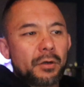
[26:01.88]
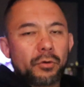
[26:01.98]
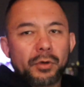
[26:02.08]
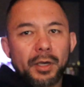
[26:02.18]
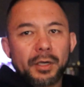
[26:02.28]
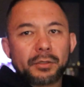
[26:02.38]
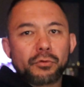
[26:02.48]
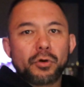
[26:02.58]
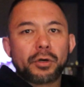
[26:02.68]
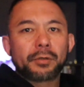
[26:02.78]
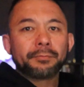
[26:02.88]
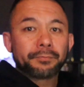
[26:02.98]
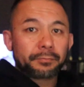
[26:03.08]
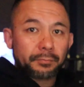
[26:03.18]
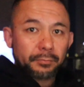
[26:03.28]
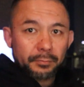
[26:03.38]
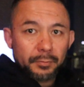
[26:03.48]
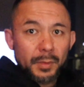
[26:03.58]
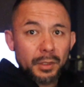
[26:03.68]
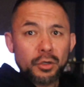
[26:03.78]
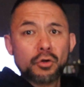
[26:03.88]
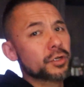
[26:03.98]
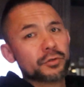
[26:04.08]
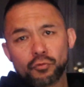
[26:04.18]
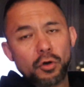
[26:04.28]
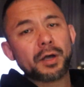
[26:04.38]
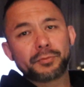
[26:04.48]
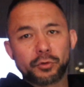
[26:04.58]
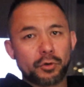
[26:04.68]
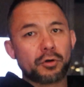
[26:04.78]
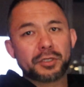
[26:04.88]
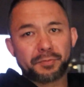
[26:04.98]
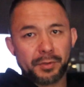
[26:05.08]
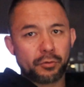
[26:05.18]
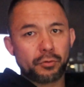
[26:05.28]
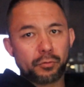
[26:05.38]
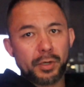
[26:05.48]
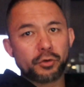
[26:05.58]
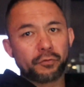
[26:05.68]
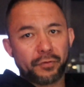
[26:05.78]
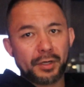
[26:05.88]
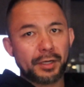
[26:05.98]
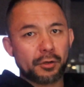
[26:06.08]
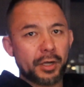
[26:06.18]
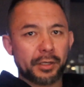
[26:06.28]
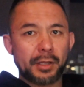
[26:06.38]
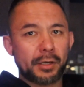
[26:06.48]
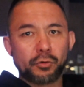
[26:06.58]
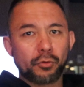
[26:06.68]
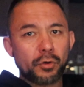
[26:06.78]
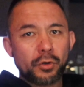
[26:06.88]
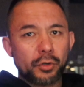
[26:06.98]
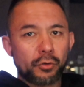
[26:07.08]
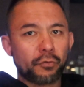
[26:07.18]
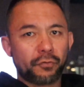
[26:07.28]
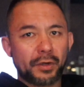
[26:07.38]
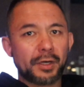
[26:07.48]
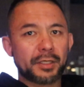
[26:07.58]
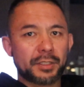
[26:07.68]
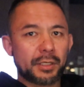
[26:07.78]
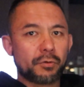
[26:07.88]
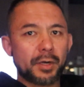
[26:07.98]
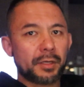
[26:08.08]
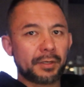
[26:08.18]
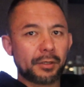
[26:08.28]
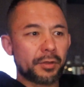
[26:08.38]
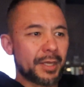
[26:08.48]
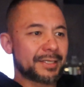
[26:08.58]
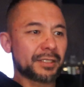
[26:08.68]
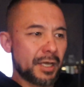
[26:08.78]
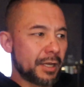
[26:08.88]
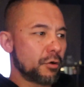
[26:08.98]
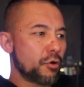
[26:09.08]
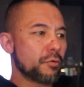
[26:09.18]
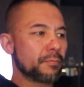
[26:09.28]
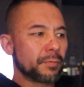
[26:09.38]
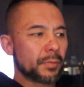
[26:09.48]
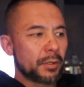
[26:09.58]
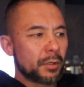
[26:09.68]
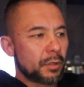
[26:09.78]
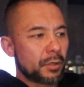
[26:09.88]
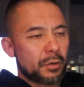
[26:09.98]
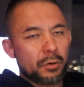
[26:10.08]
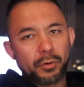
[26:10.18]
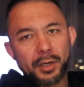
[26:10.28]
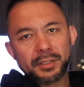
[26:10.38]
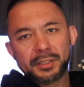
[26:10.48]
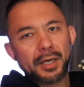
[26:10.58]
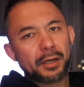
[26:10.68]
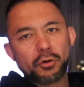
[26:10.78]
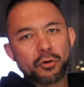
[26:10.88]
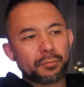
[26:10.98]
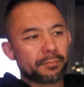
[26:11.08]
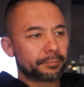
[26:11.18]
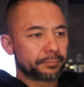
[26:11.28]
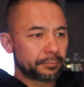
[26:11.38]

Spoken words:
Okay? Don't just rock up to the hospital when you're feeling like that you're feeling sick or anything like that. Stay at home. Okay? Stay at home.